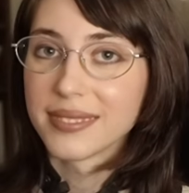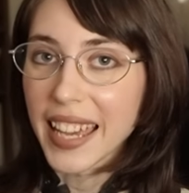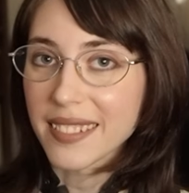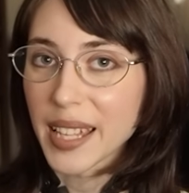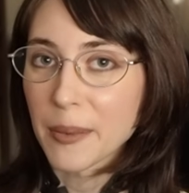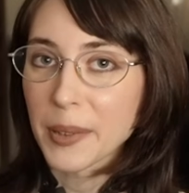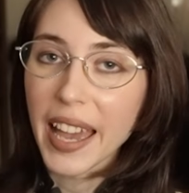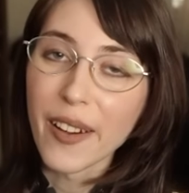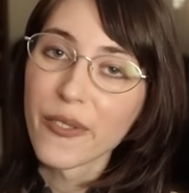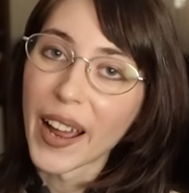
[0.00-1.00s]
Next up, we
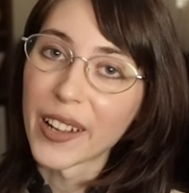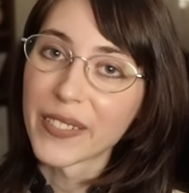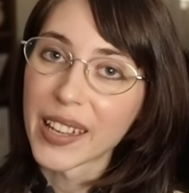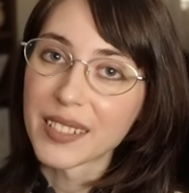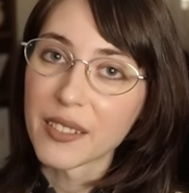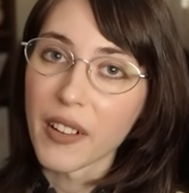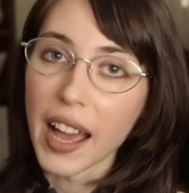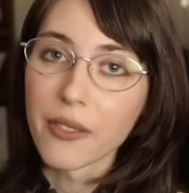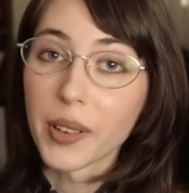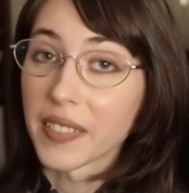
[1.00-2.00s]
have Final Fantasy
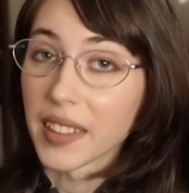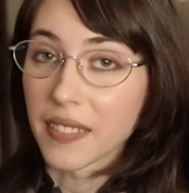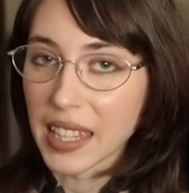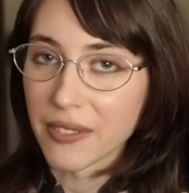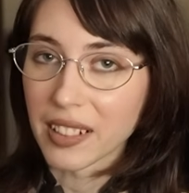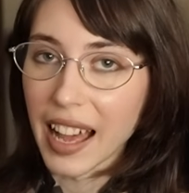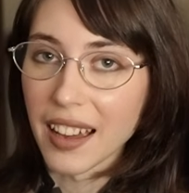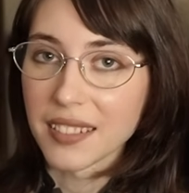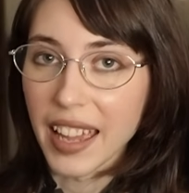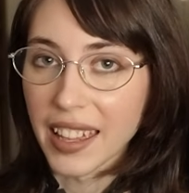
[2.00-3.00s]
V with the Thief
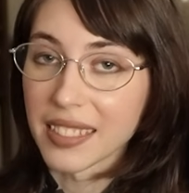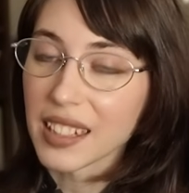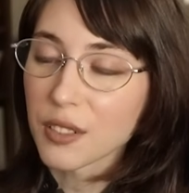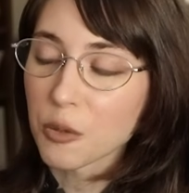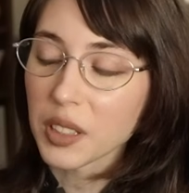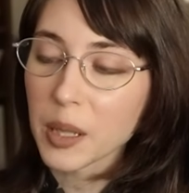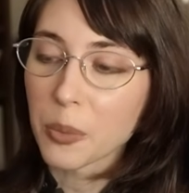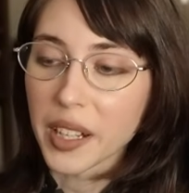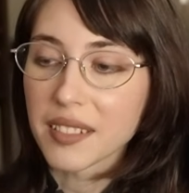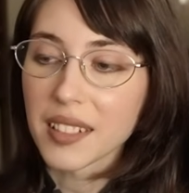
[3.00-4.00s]
class, and this really
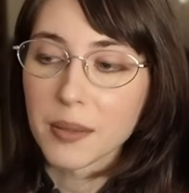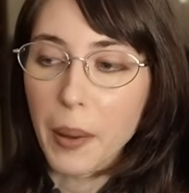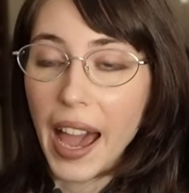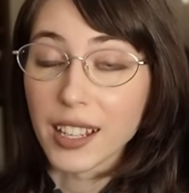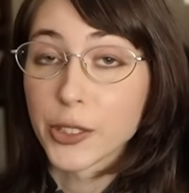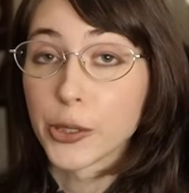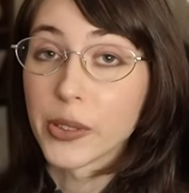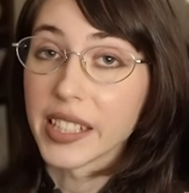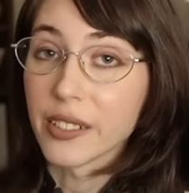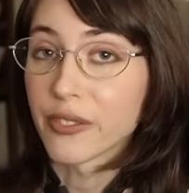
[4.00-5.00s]
brings us back to
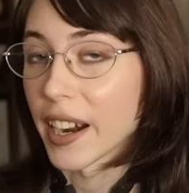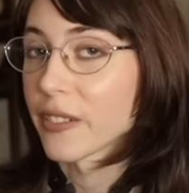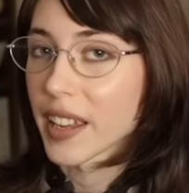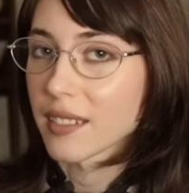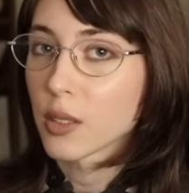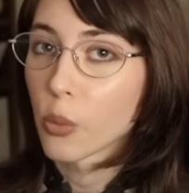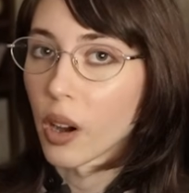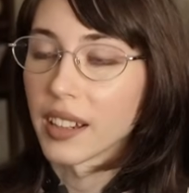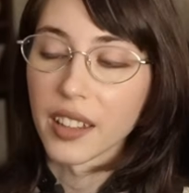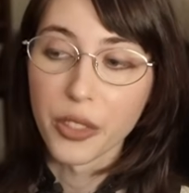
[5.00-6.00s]
the Final Fantasy
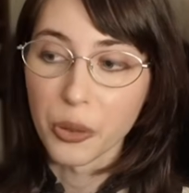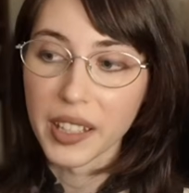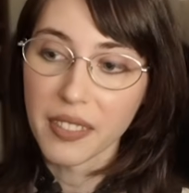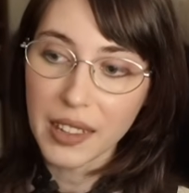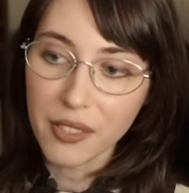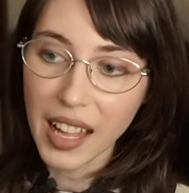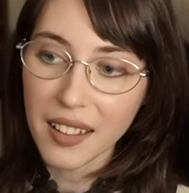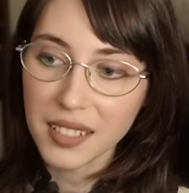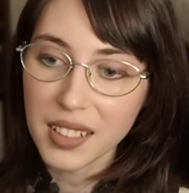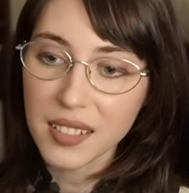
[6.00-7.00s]
1 and 3 Thief
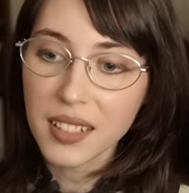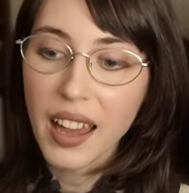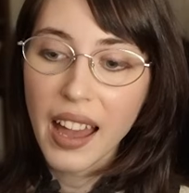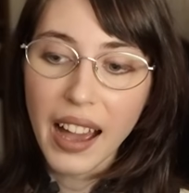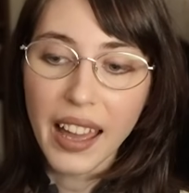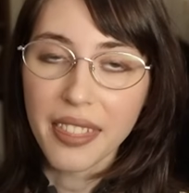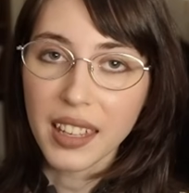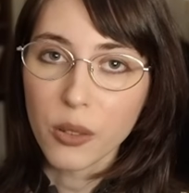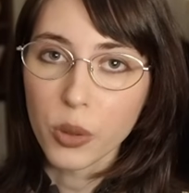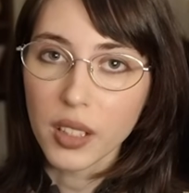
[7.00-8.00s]
classes. I
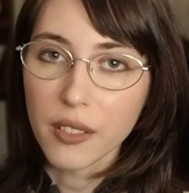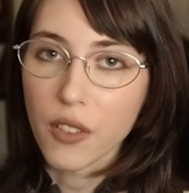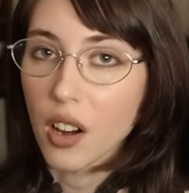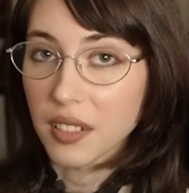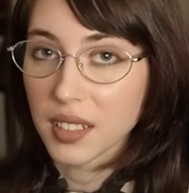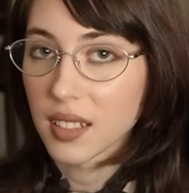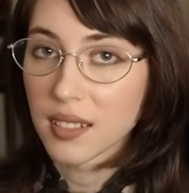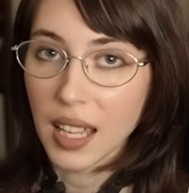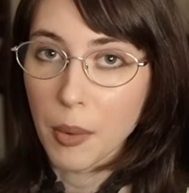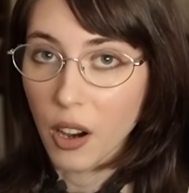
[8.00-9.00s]
think it really falls into the
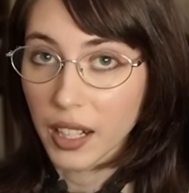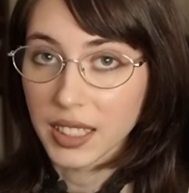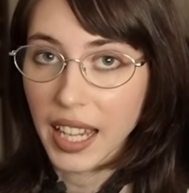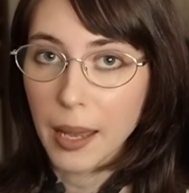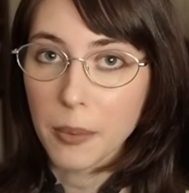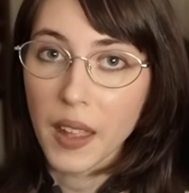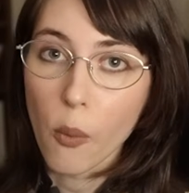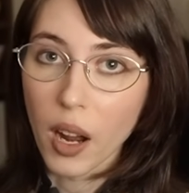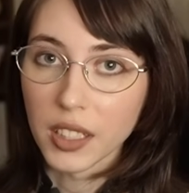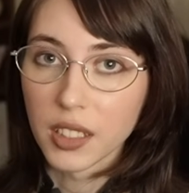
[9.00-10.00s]
same archetype, and they
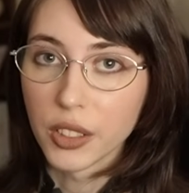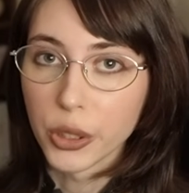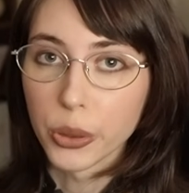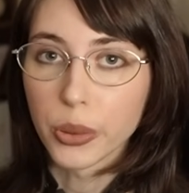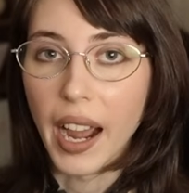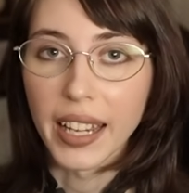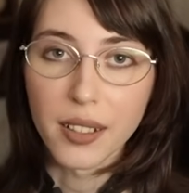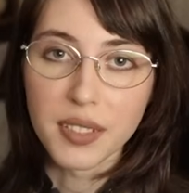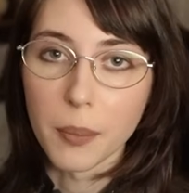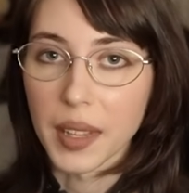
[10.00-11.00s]
wanted to do kind
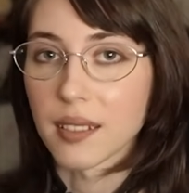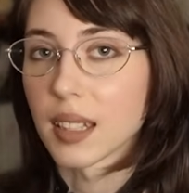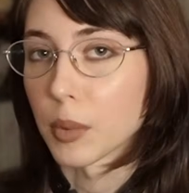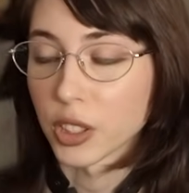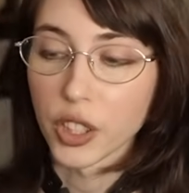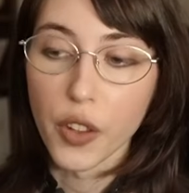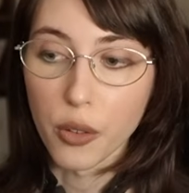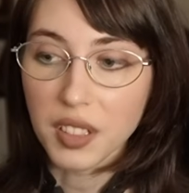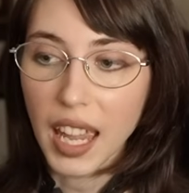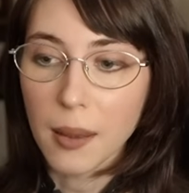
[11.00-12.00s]
of something similar to
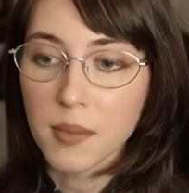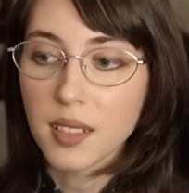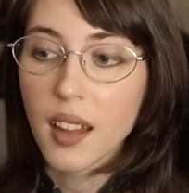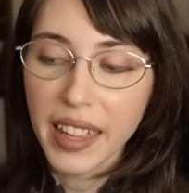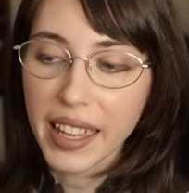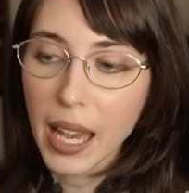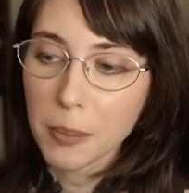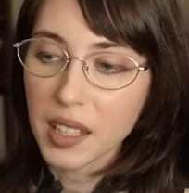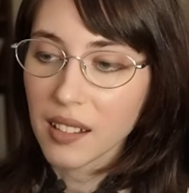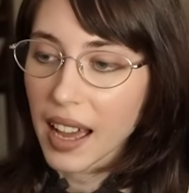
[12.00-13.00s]
those games. They
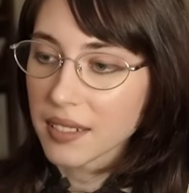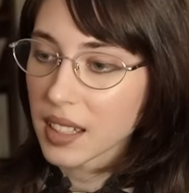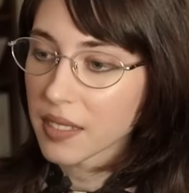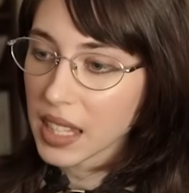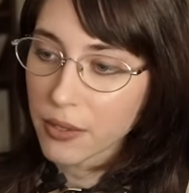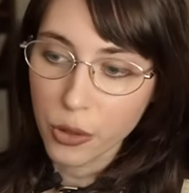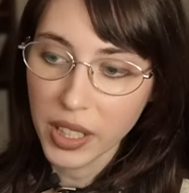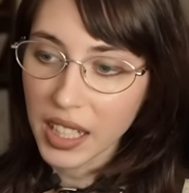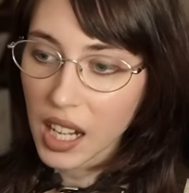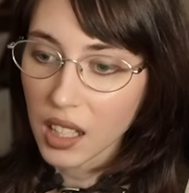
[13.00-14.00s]
kept the classic Thief
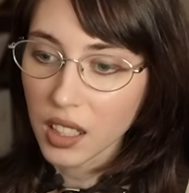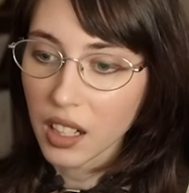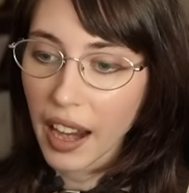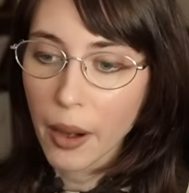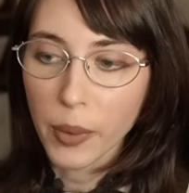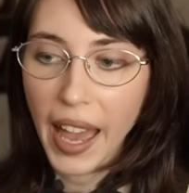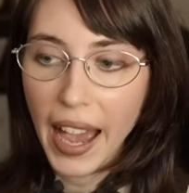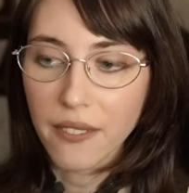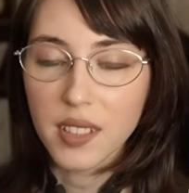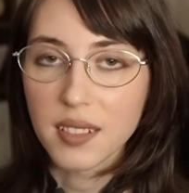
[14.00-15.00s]
green color, and we
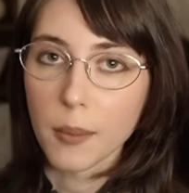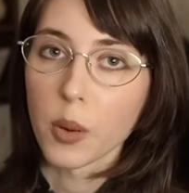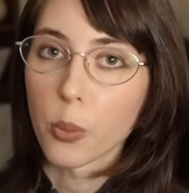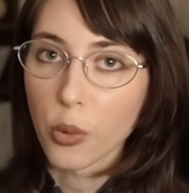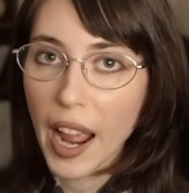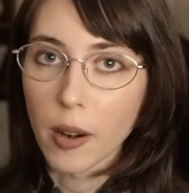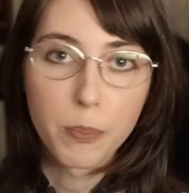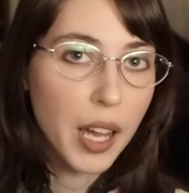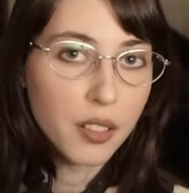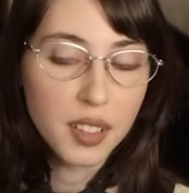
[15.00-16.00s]
have the similar brown
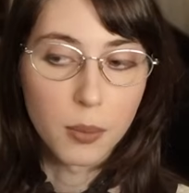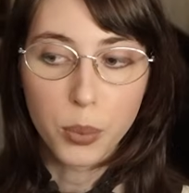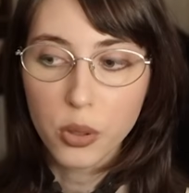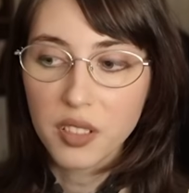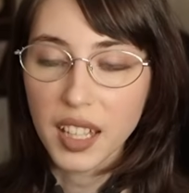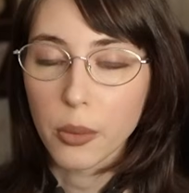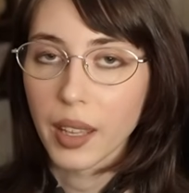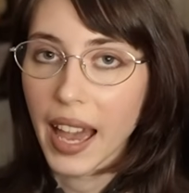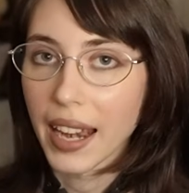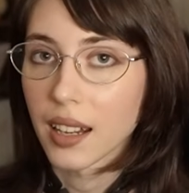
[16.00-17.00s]
belts and boots like
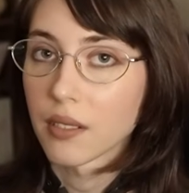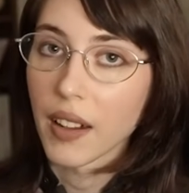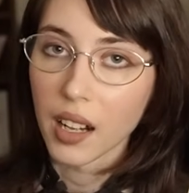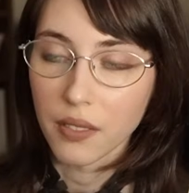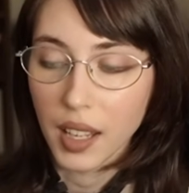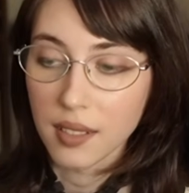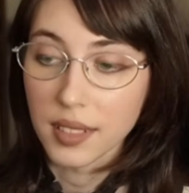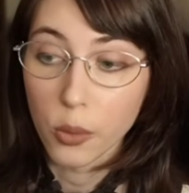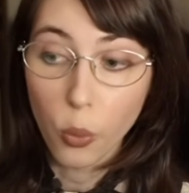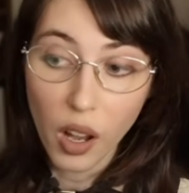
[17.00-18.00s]
we had in Final
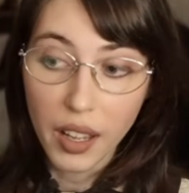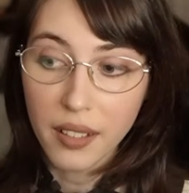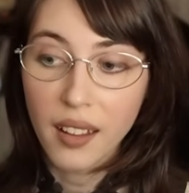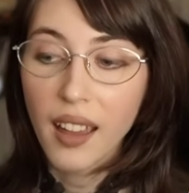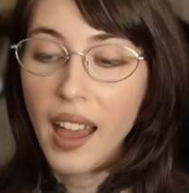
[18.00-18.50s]
Fantasy 1.